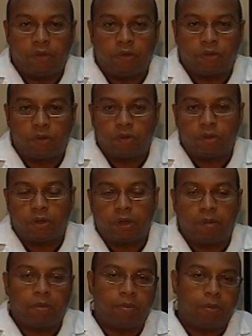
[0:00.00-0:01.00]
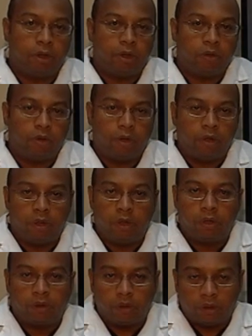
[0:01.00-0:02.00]
the surgeon and depending on
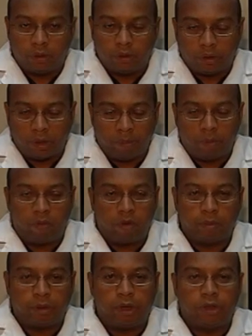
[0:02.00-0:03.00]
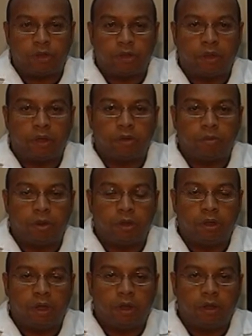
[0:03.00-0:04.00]
the type of augmentation things
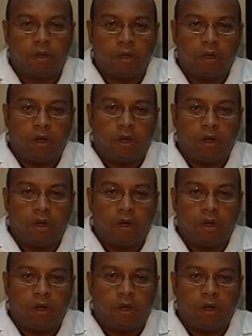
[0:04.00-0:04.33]
being done.